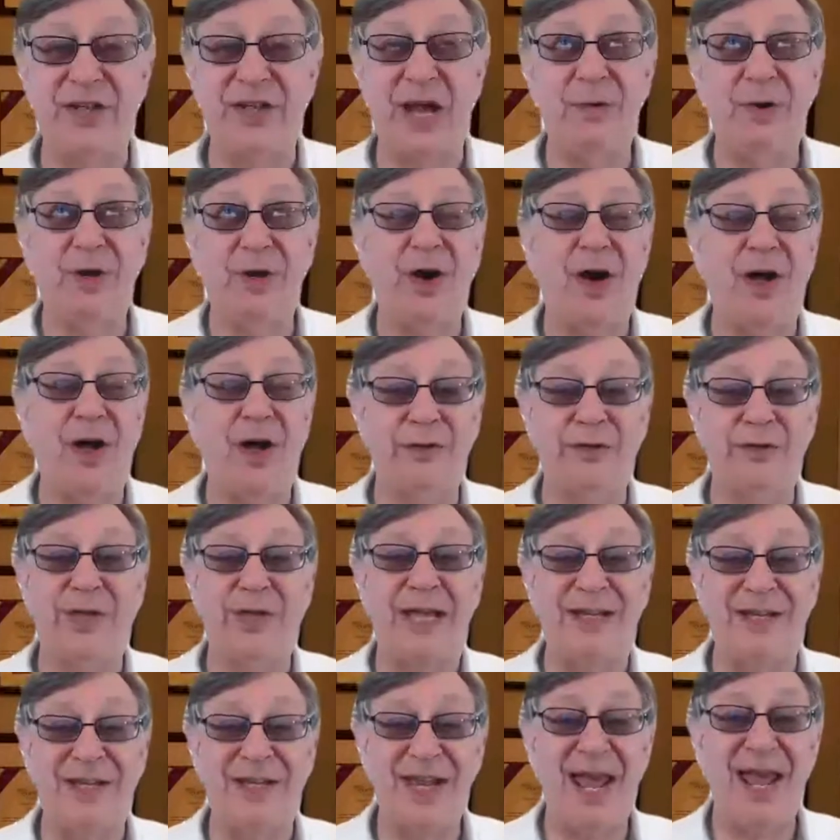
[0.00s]
I recall, it was
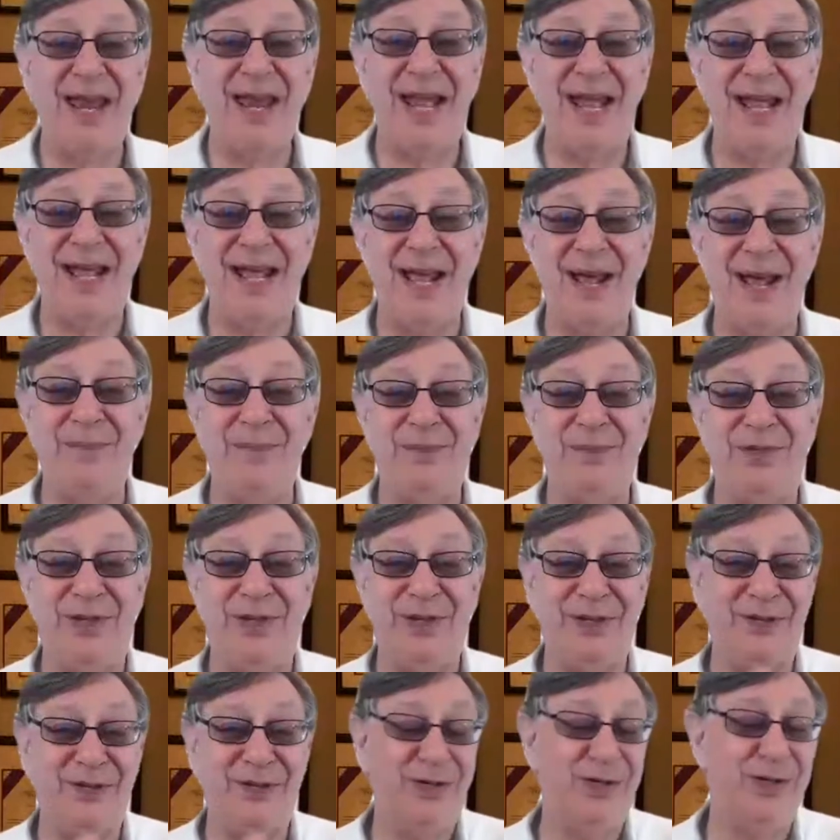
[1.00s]
like 10 a.m.
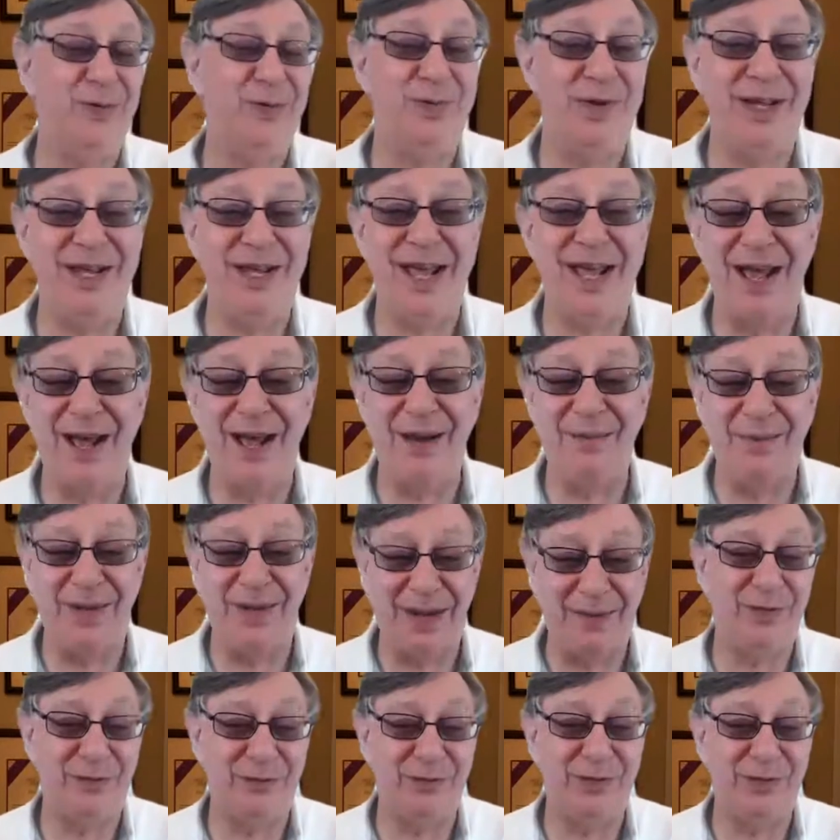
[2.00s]
to 2 p.m. and
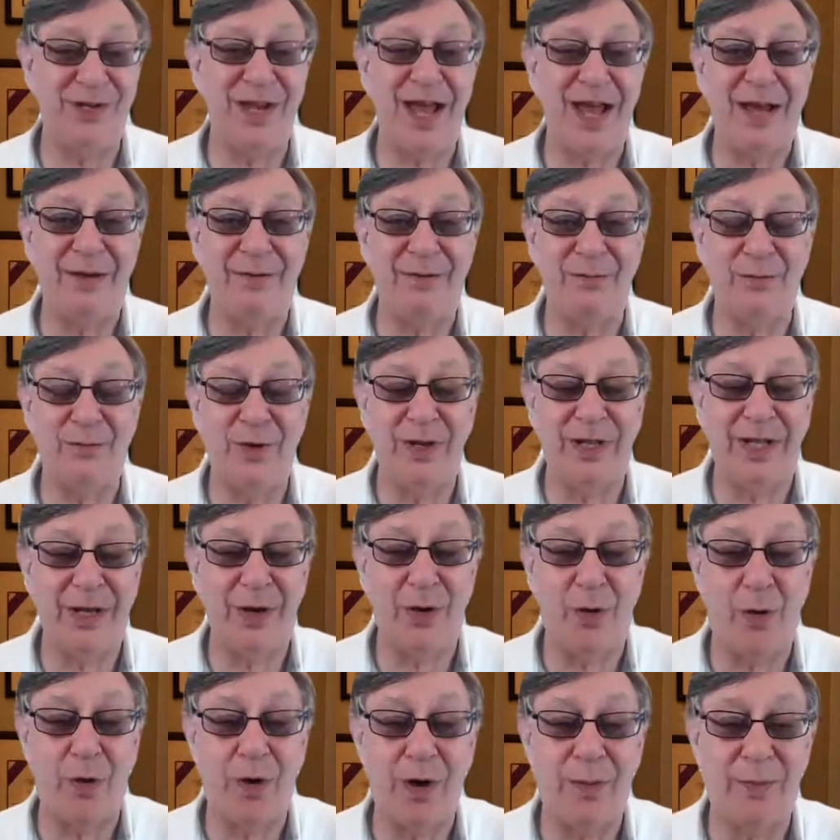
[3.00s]
it was not really
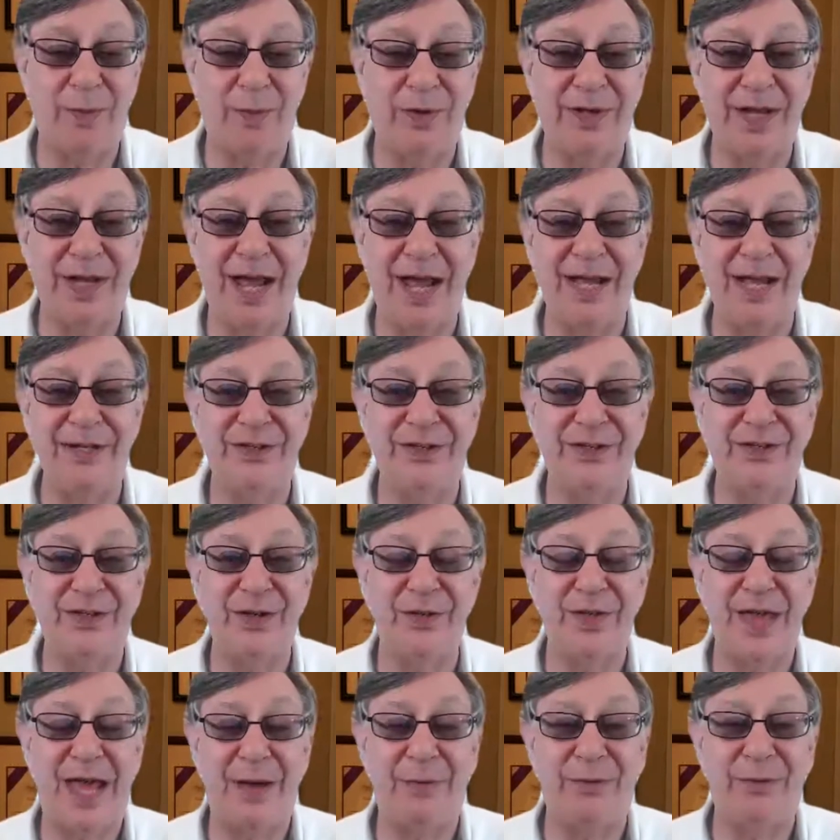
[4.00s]
horrible days.
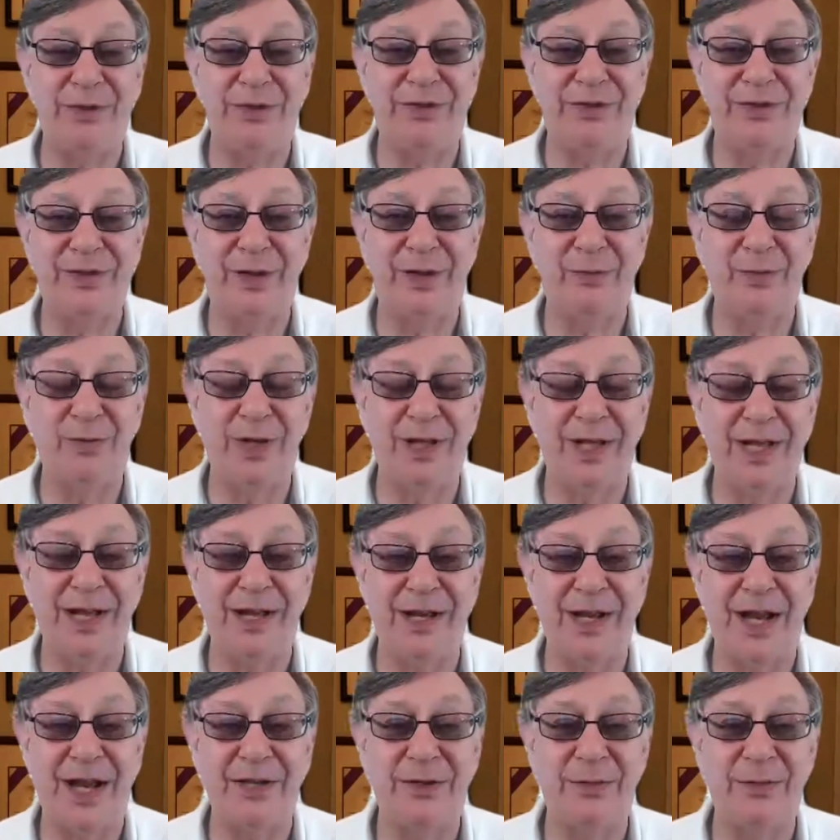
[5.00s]
So that was really a
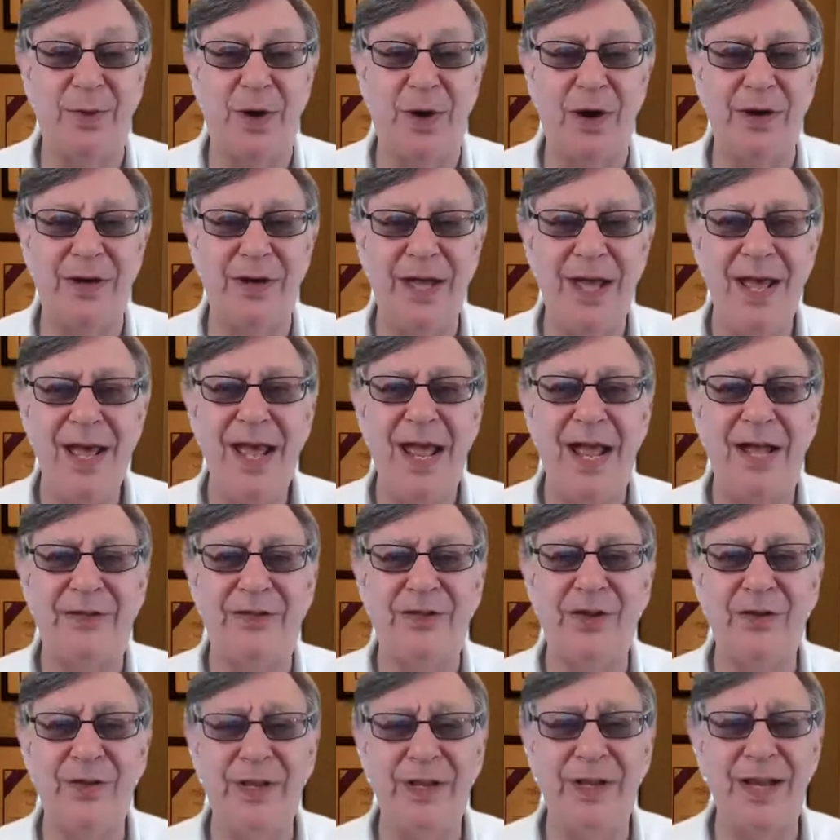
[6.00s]
nice part, and
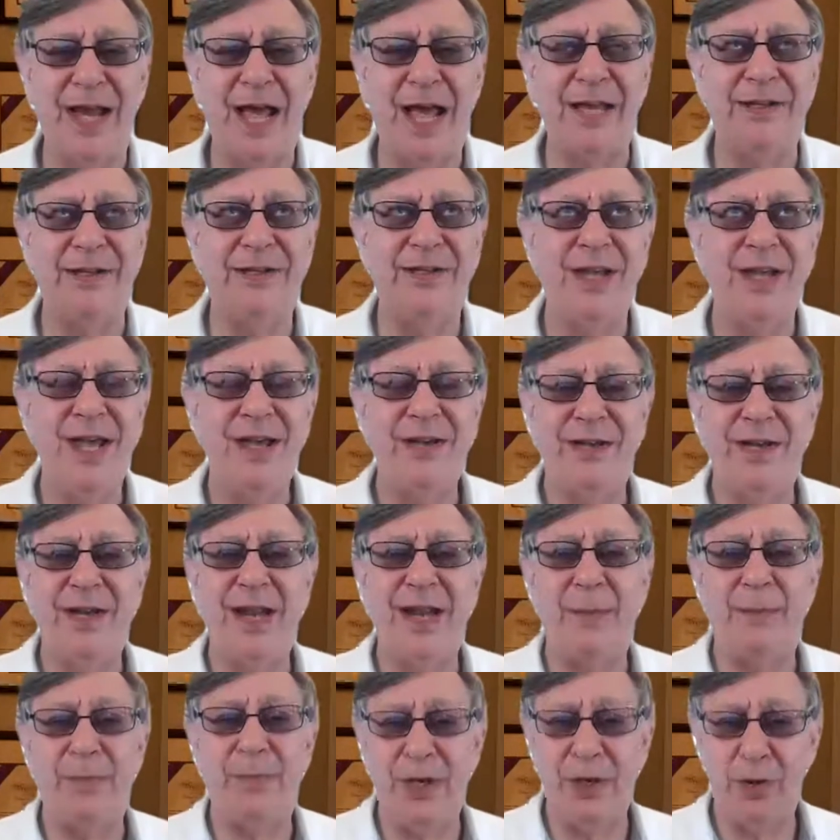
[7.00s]
certainly nice to
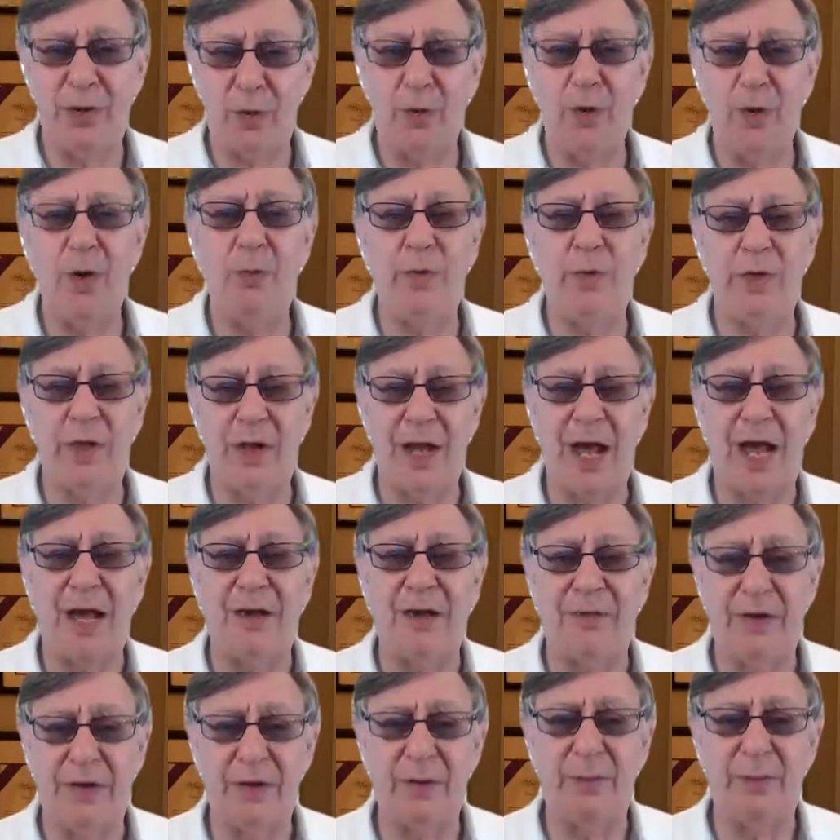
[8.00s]
not be in a room with a lot
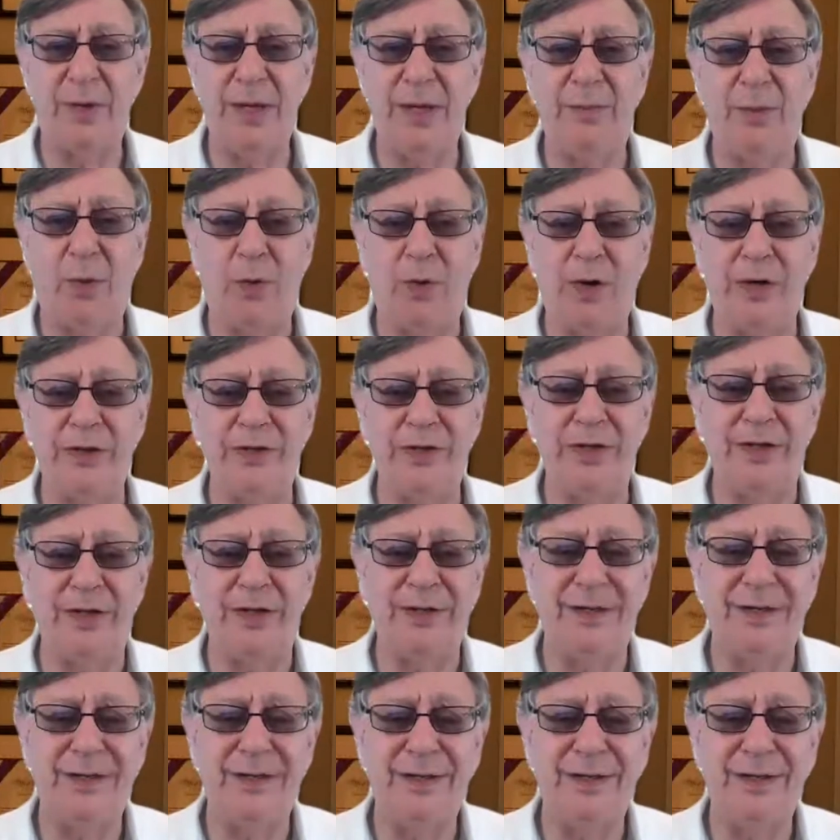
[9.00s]
of other people, wasn't it?